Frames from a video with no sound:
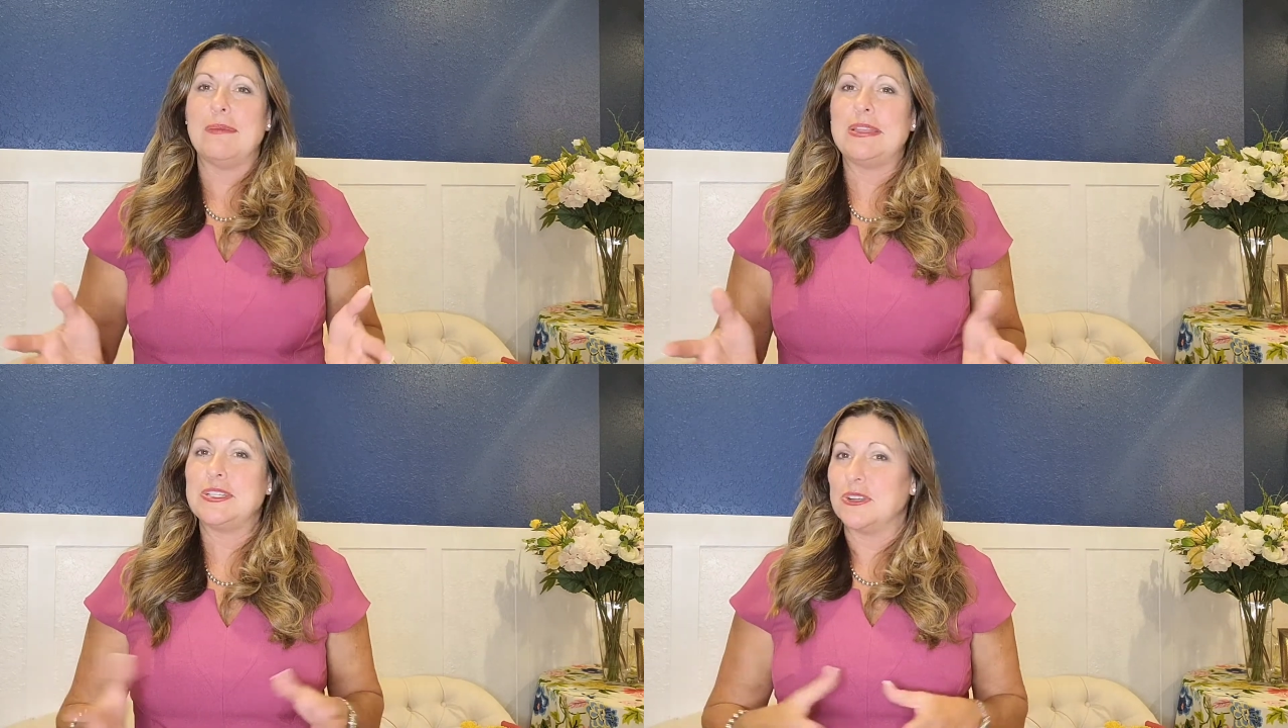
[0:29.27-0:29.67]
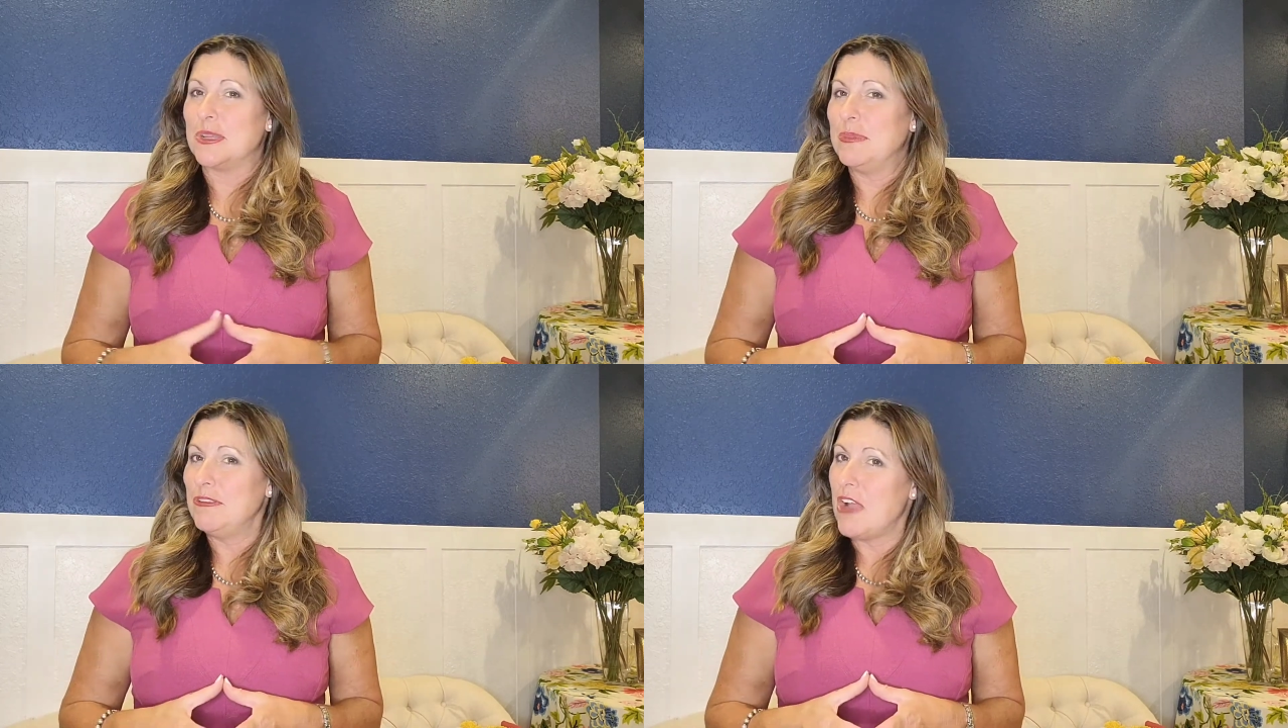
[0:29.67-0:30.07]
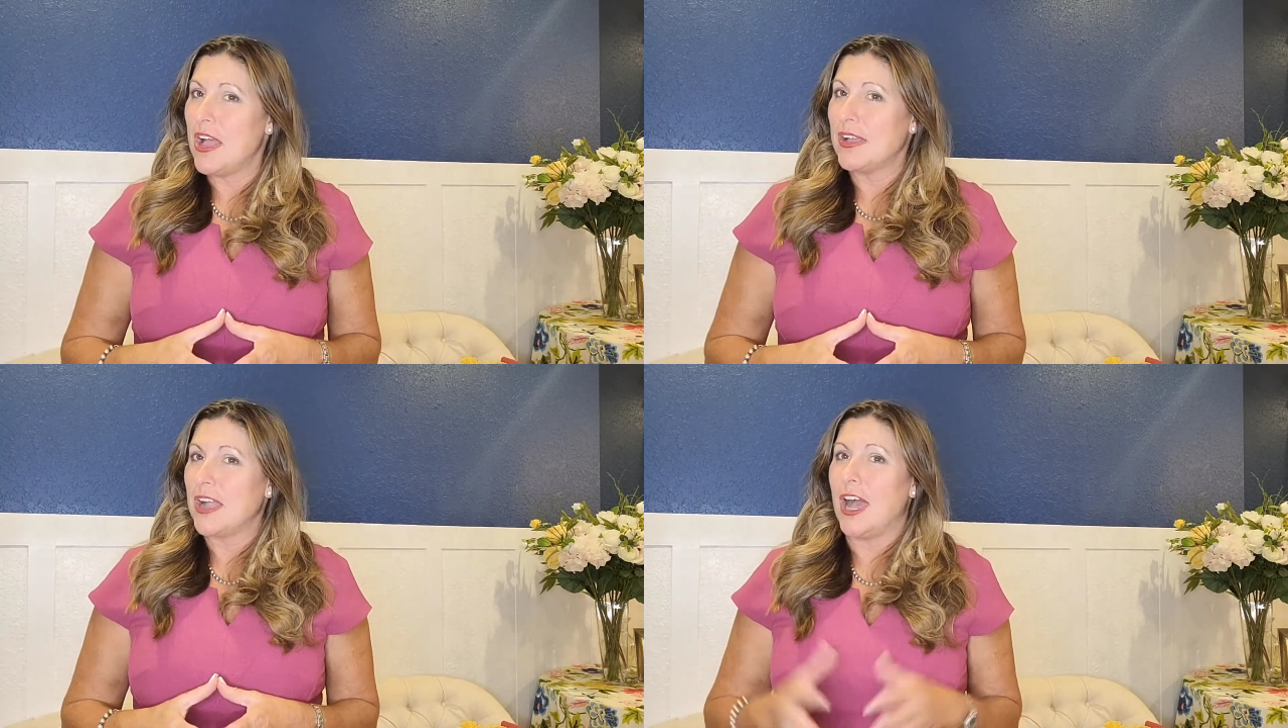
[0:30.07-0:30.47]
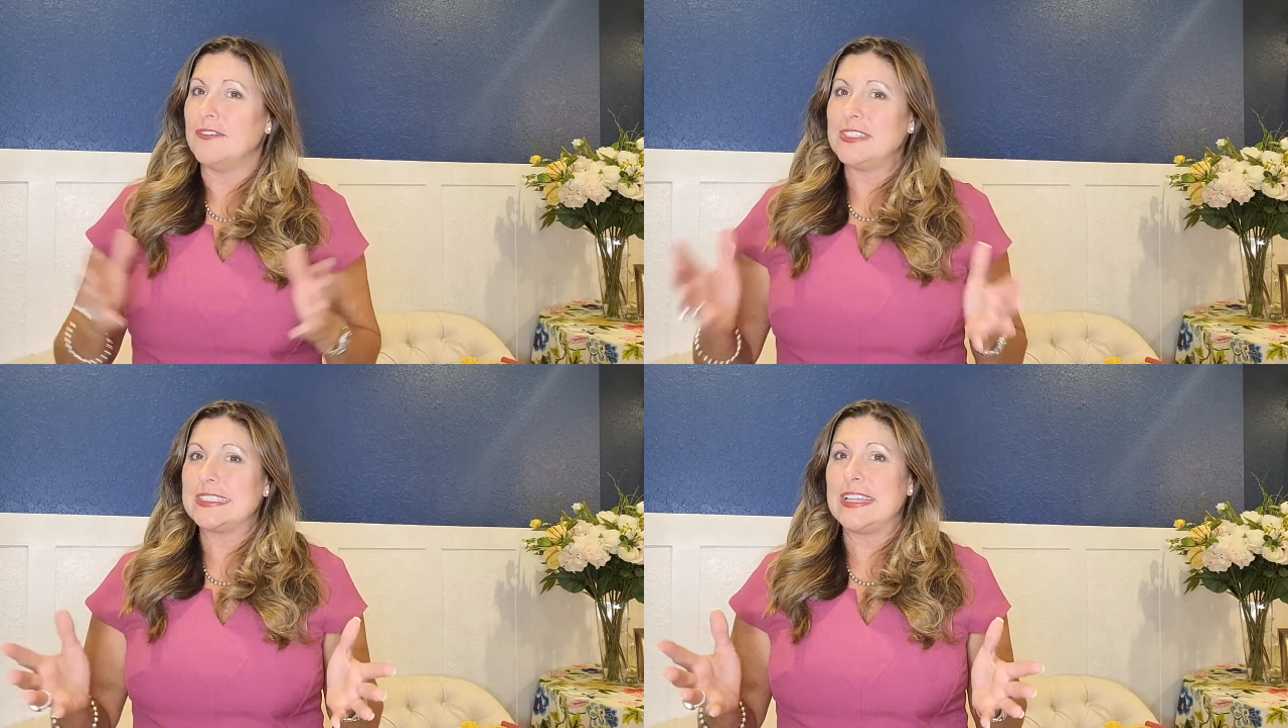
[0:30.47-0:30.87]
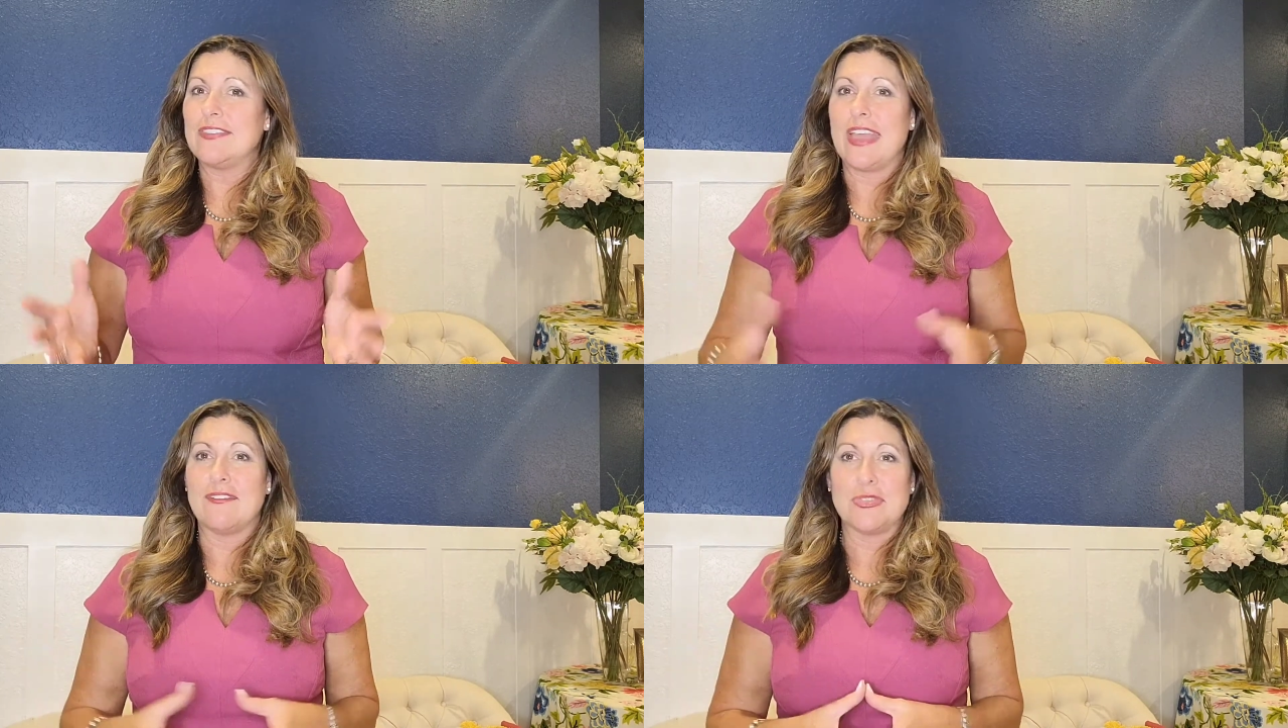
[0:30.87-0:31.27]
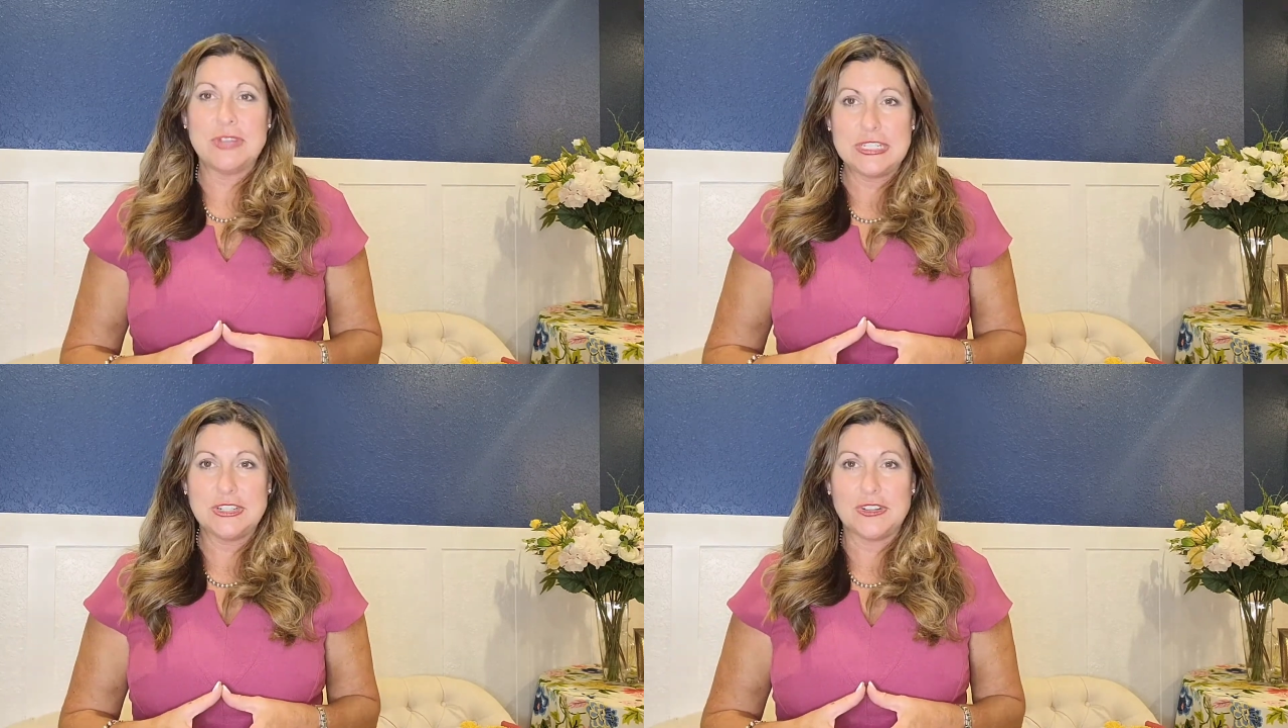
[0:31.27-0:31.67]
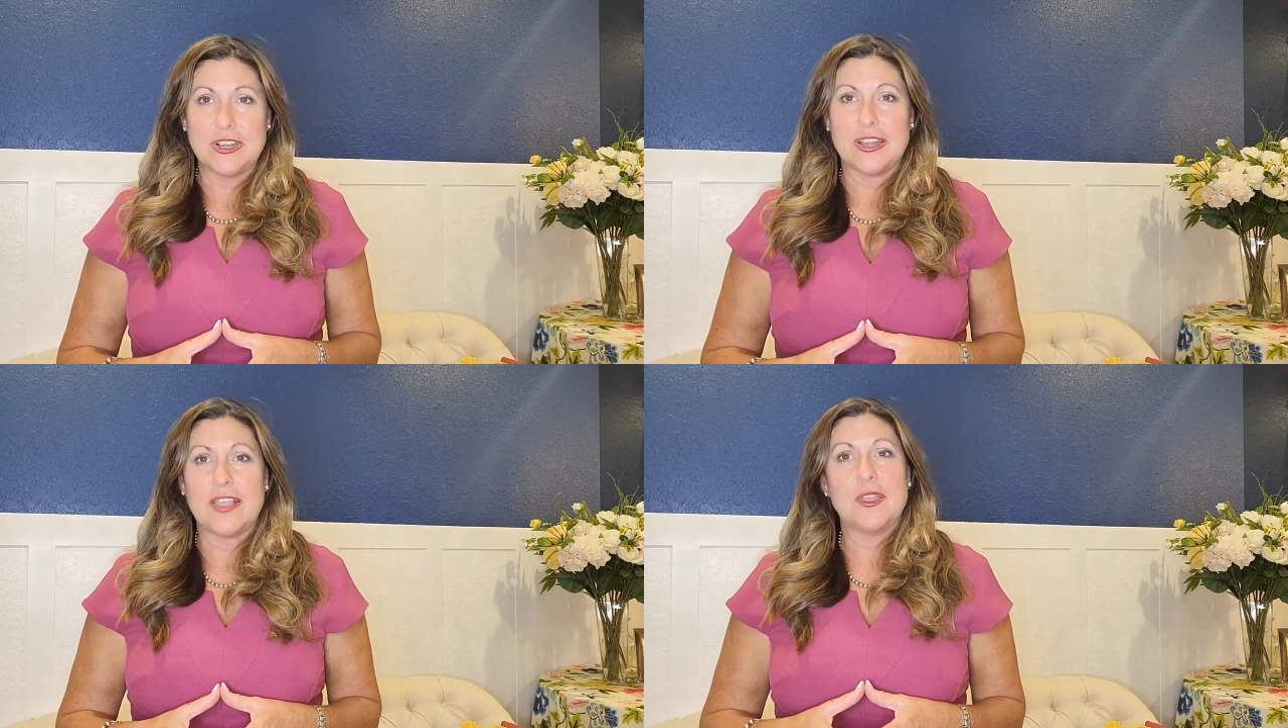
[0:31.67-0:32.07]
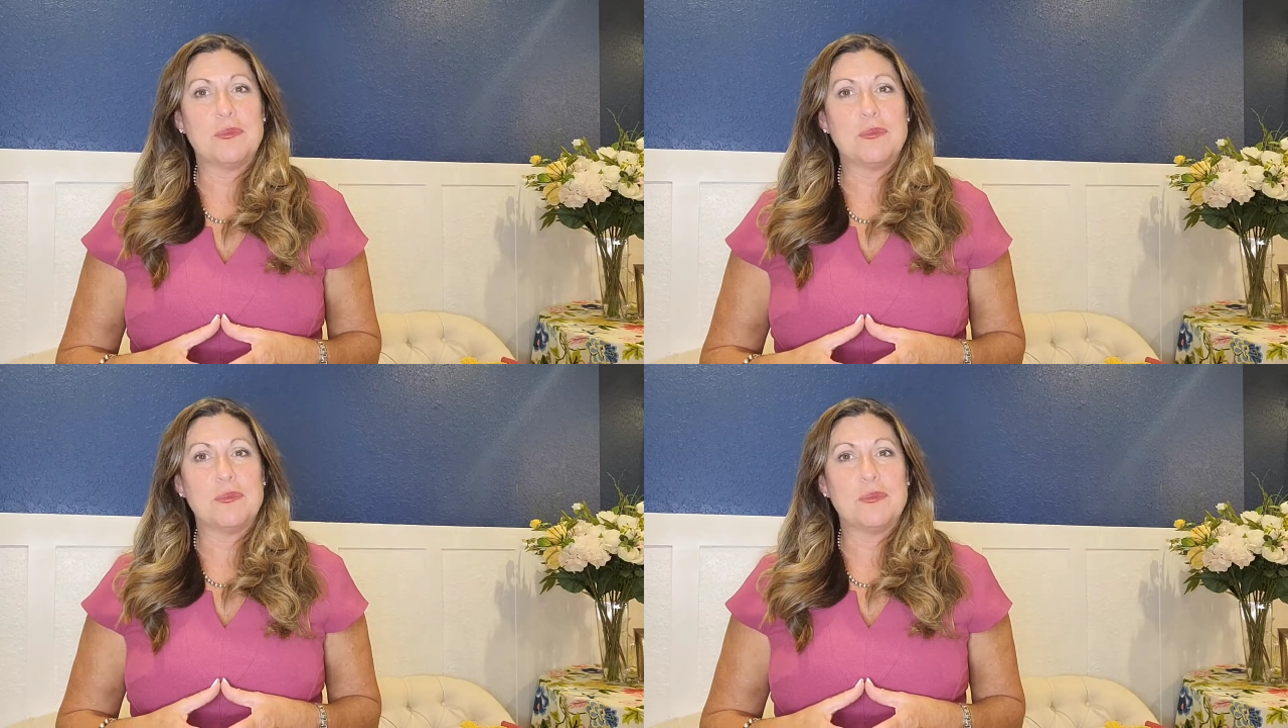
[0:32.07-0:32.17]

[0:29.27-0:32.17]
I mean, don't get me wrong, obviously, if they have three children,